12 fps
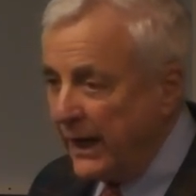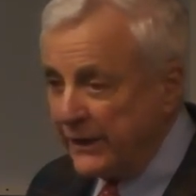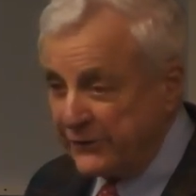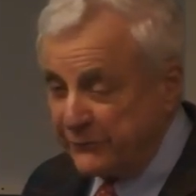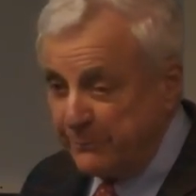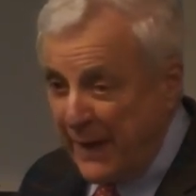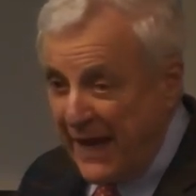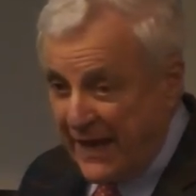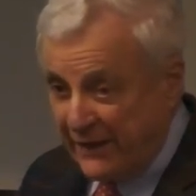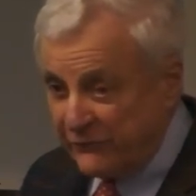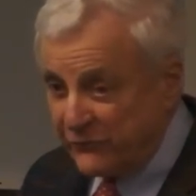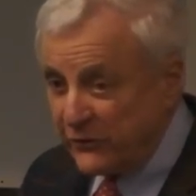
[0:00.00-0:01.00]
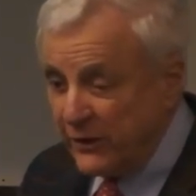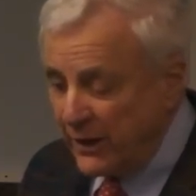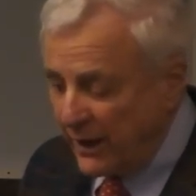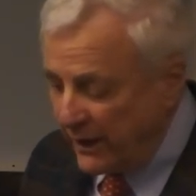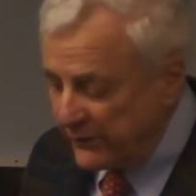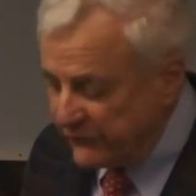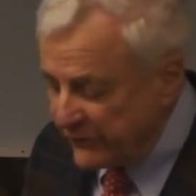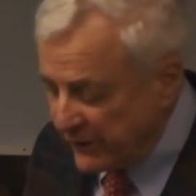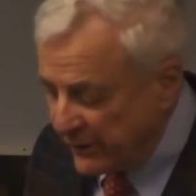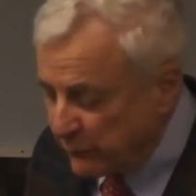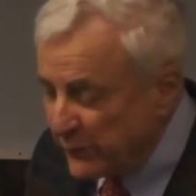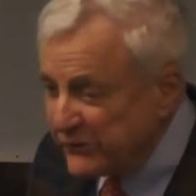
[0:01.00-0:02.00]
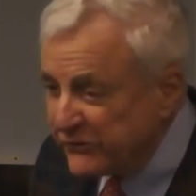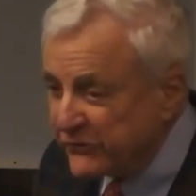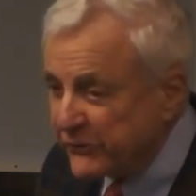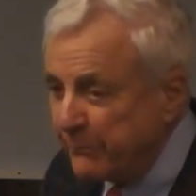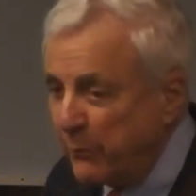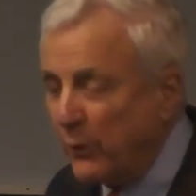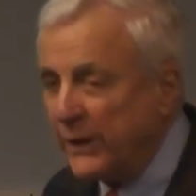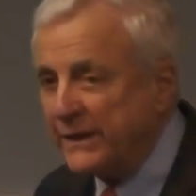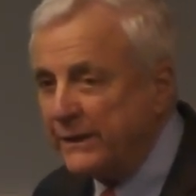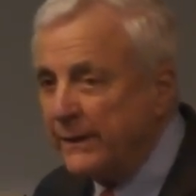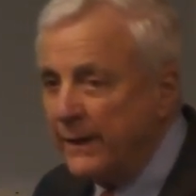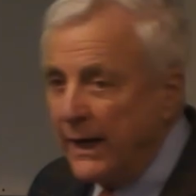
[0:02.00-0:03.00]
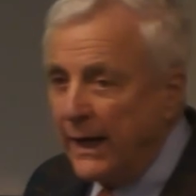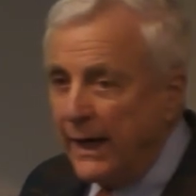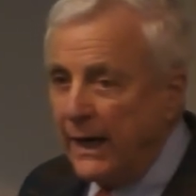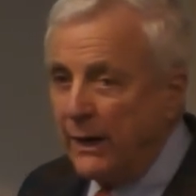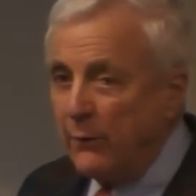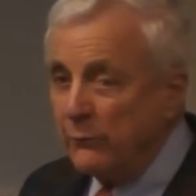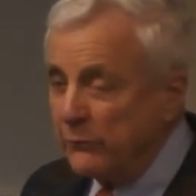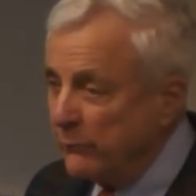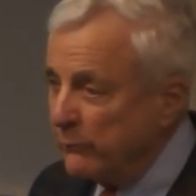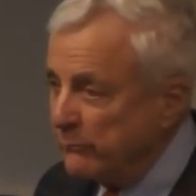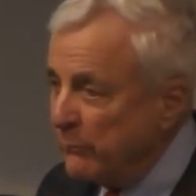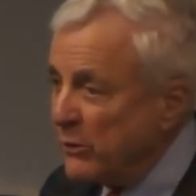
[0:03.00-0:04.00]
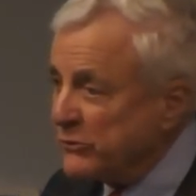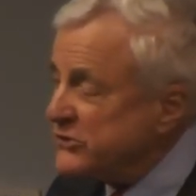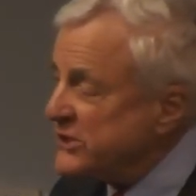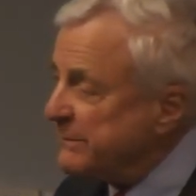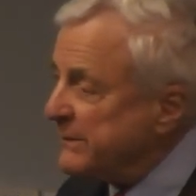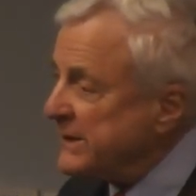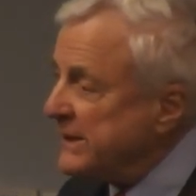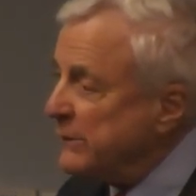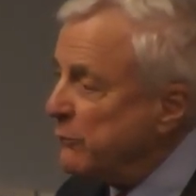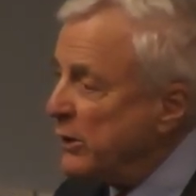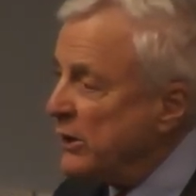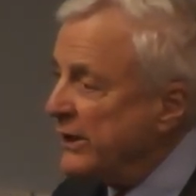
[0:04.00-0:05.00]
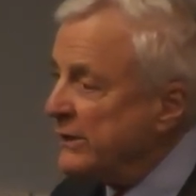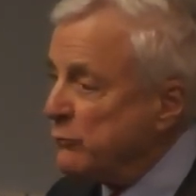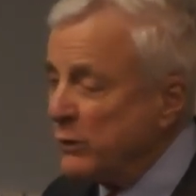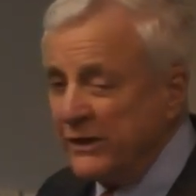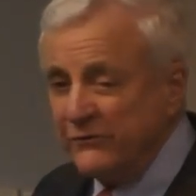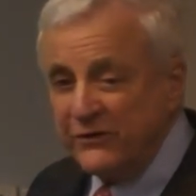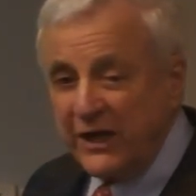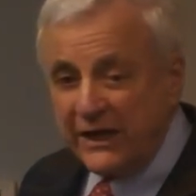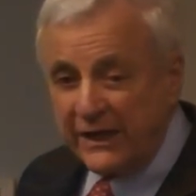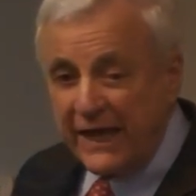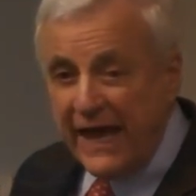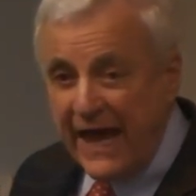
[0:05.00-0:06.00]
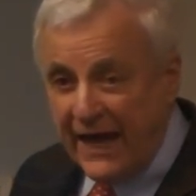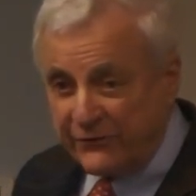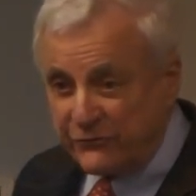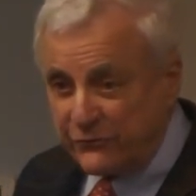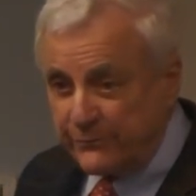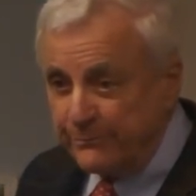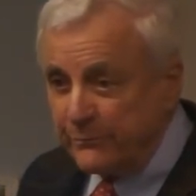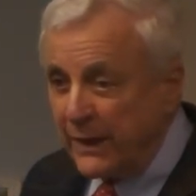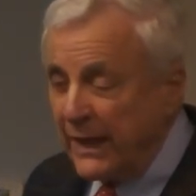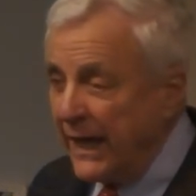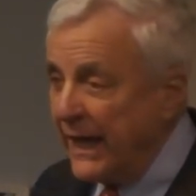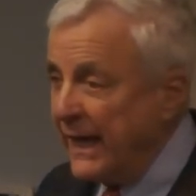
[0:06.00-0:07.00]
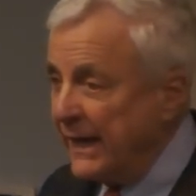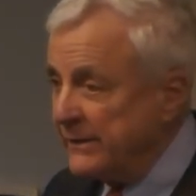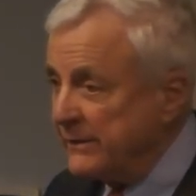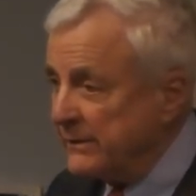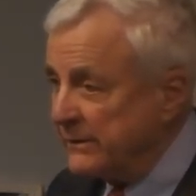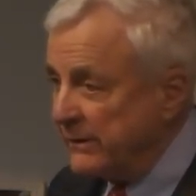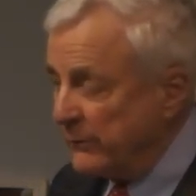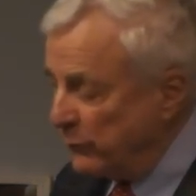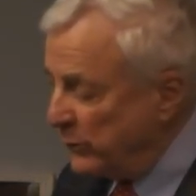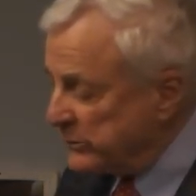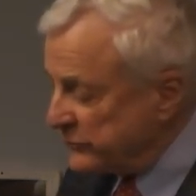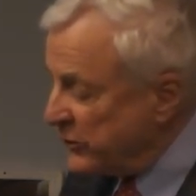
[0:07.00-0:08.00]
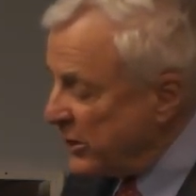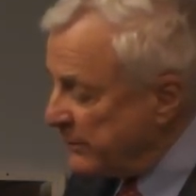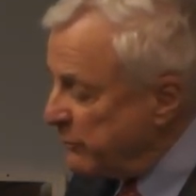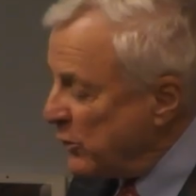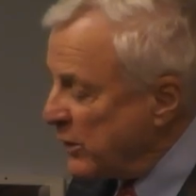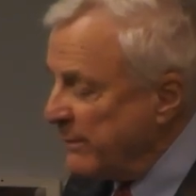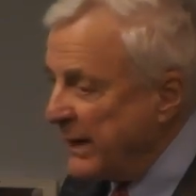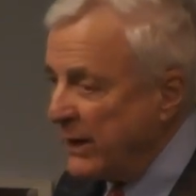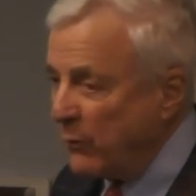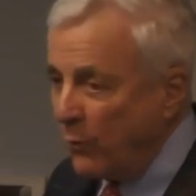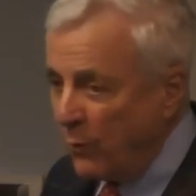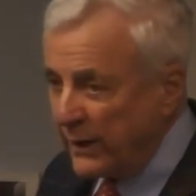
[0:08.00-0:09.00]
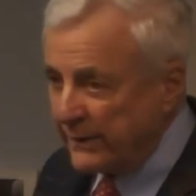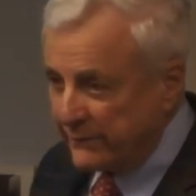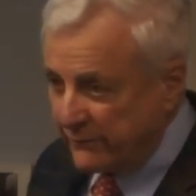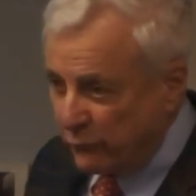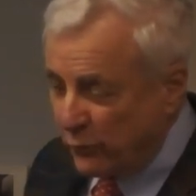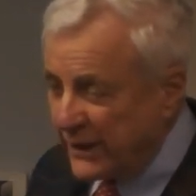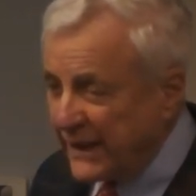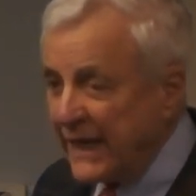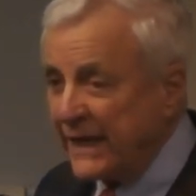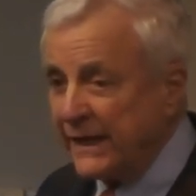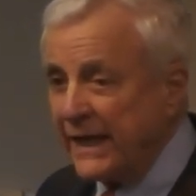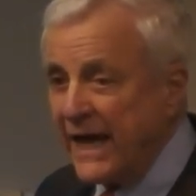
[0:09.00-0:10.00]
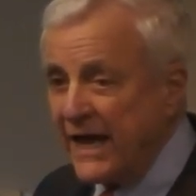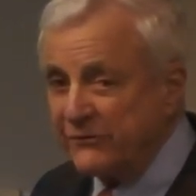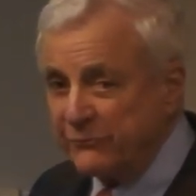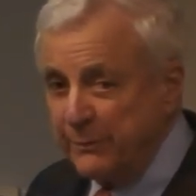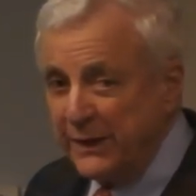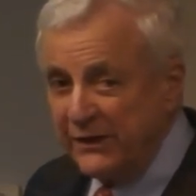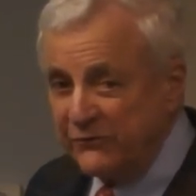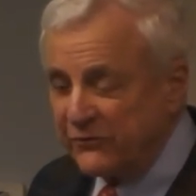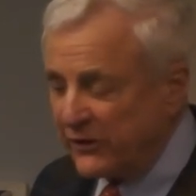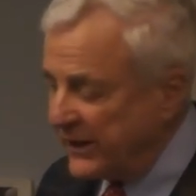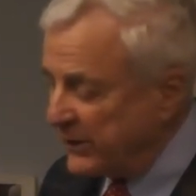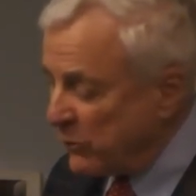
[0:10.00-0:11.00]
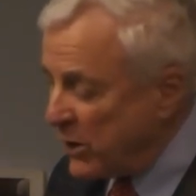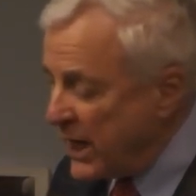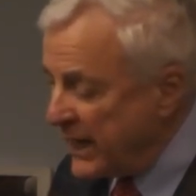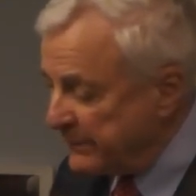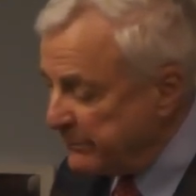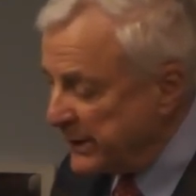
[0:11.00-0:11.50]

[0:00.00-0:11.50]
expands until it reaches a point uh, most typically where it runs out of gas. And we'll talk more about what running out of gas means later on,